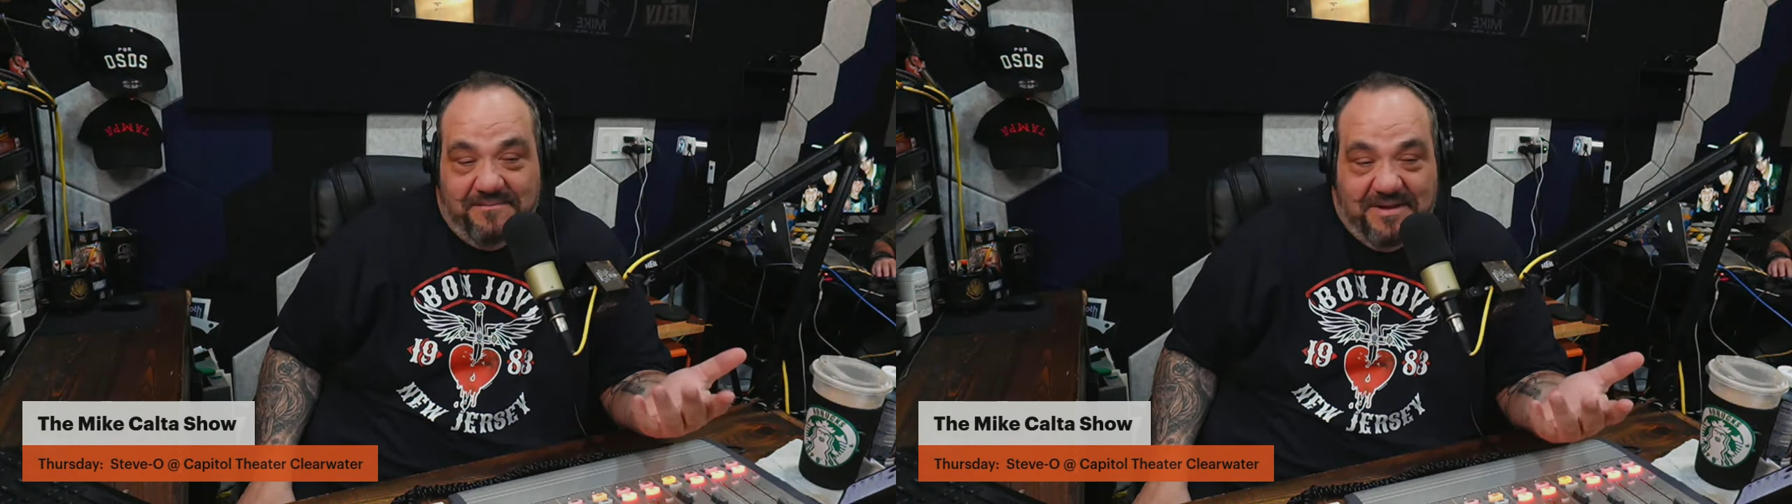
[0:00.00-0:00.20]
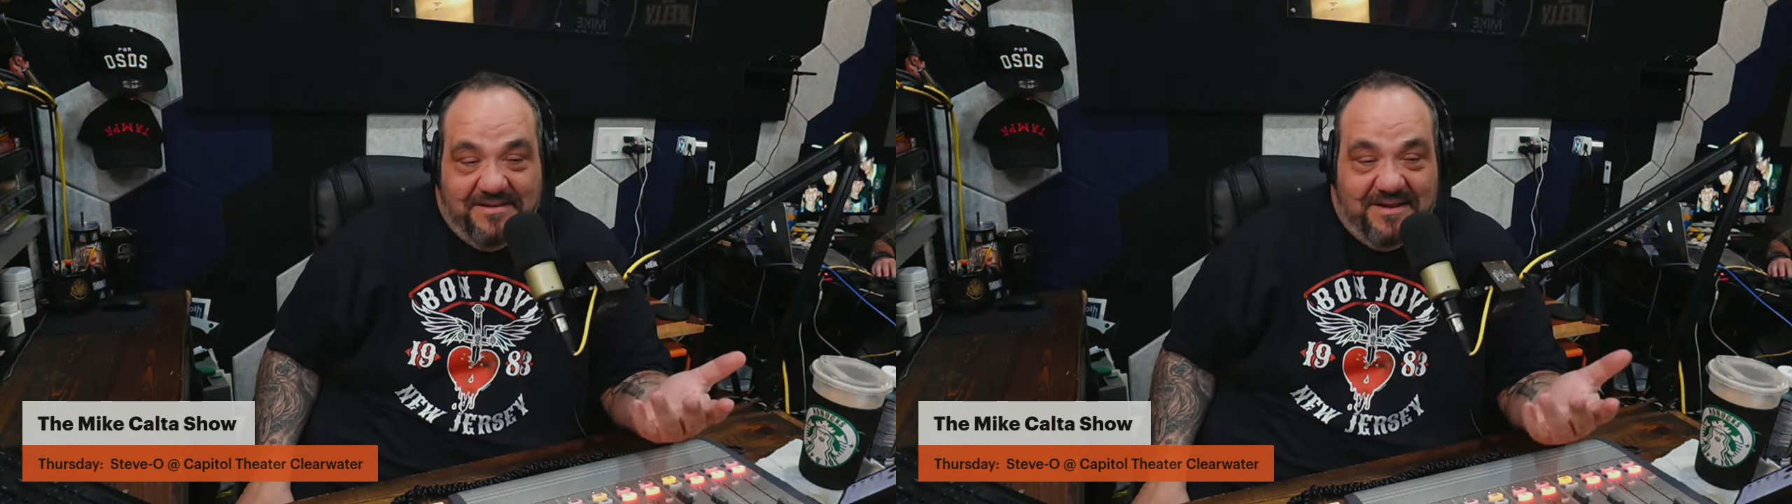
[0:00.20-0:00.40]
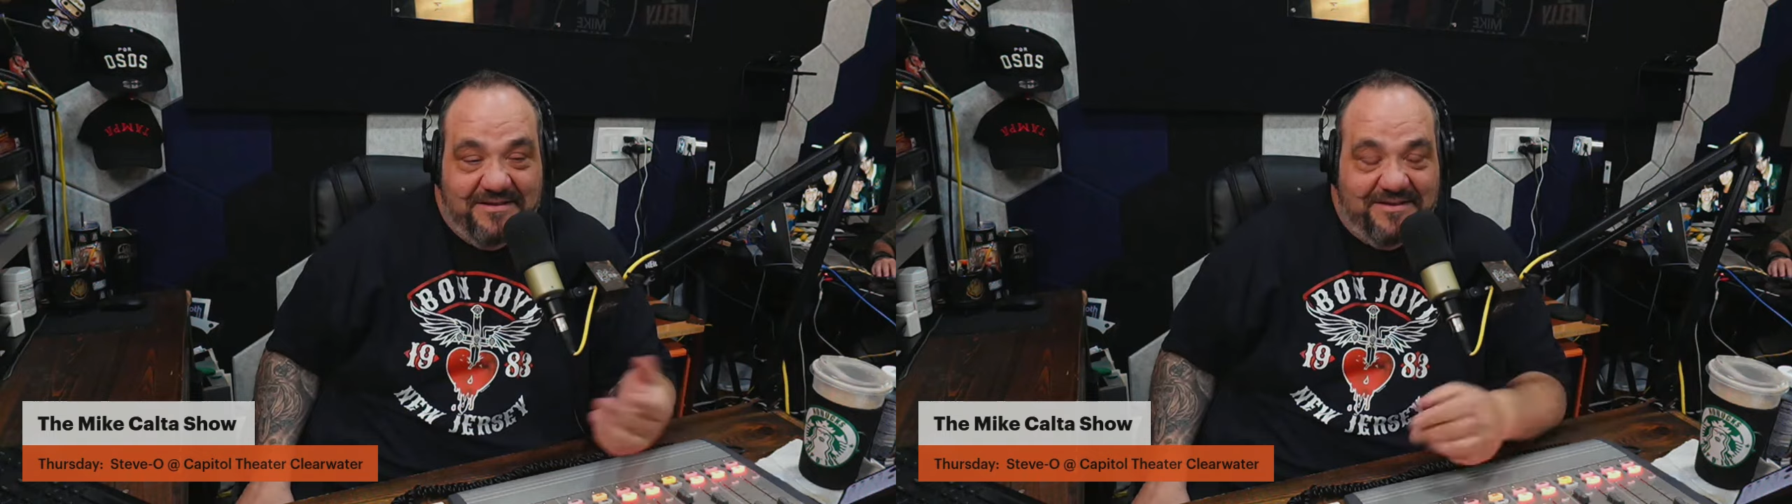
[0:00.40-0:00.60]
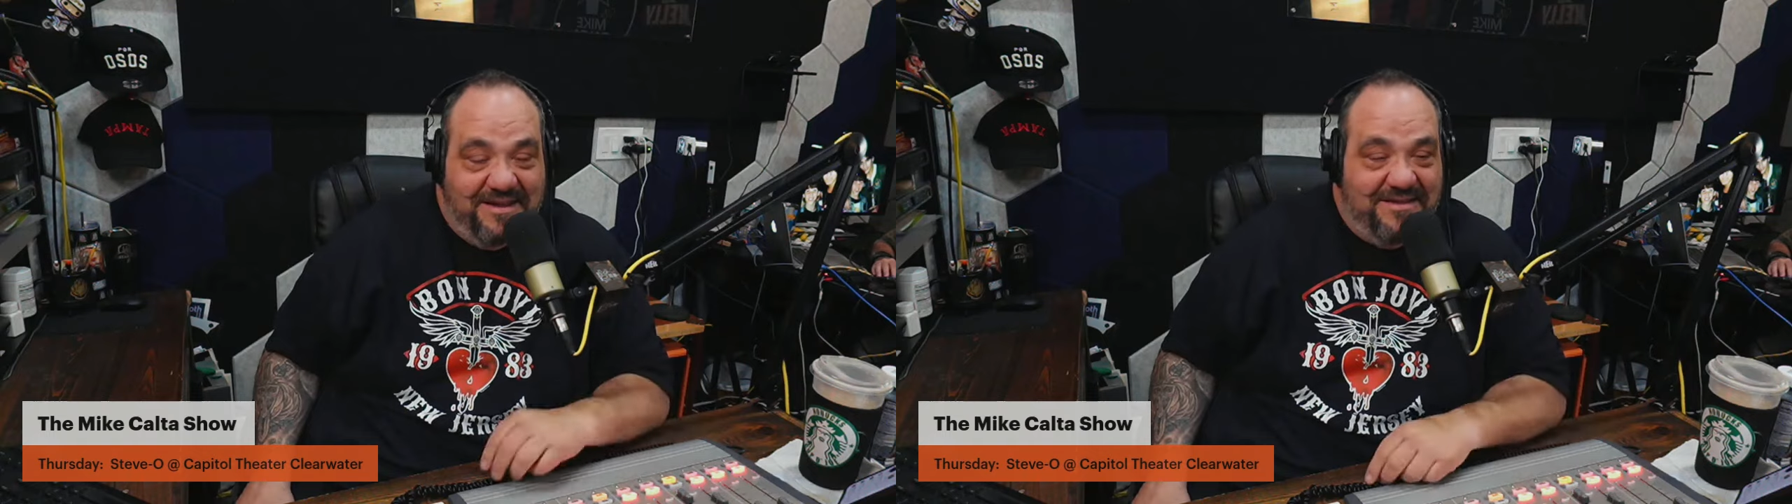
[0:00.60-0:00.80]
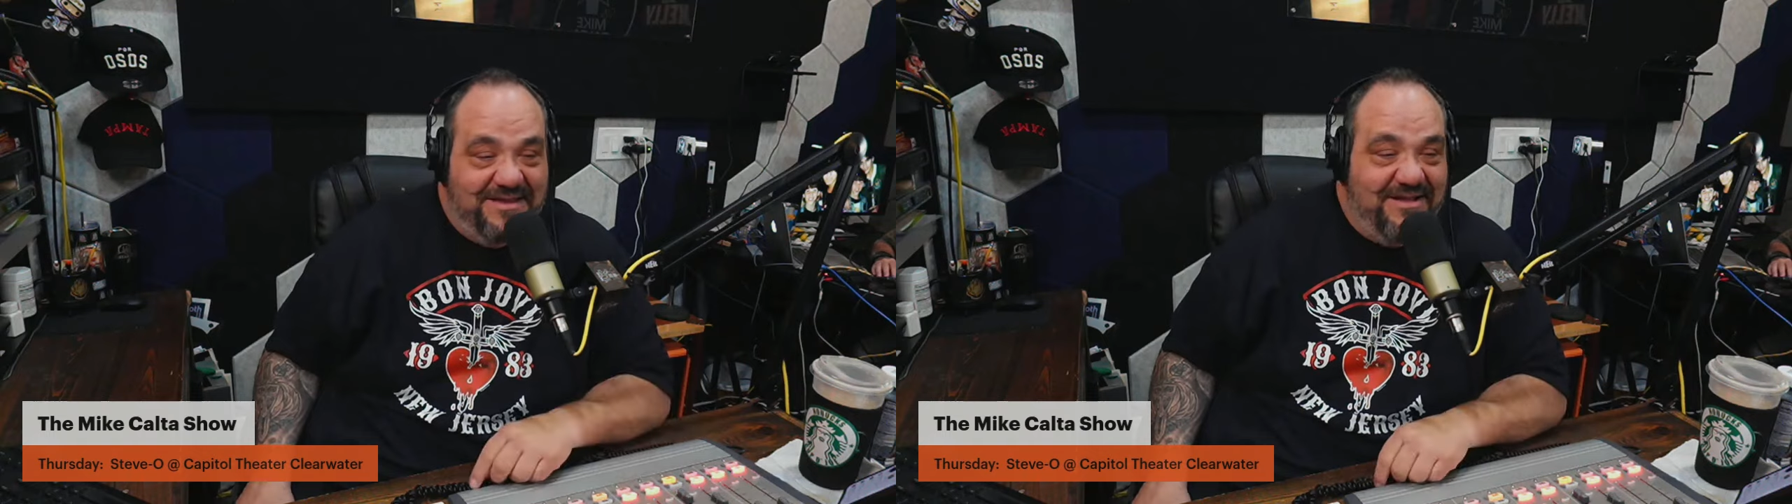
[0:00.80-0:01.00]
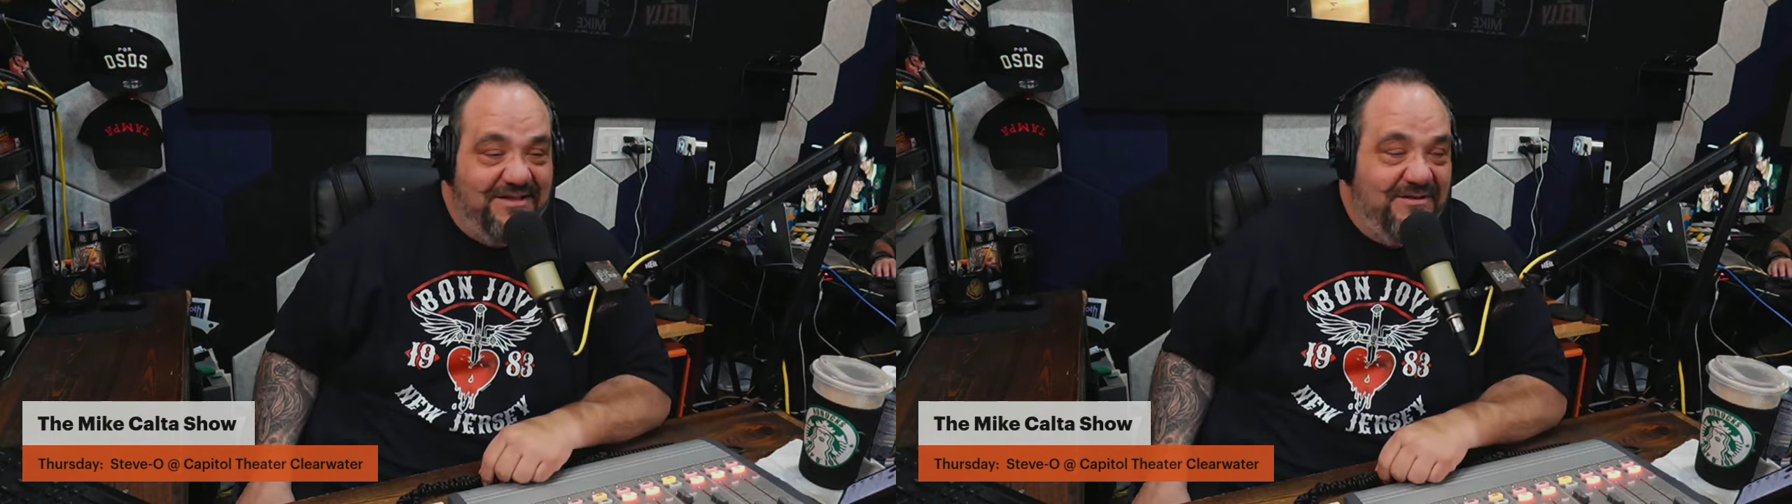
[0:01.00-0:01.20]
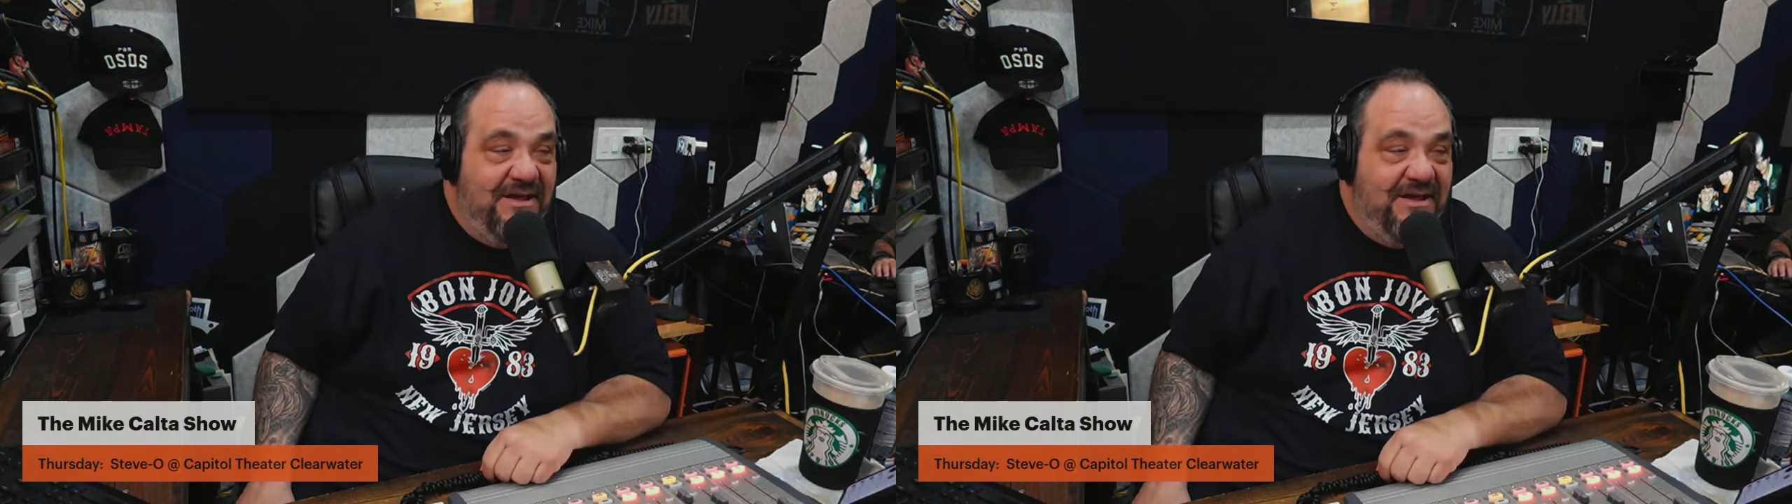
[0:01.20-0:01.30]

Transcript: might they think more?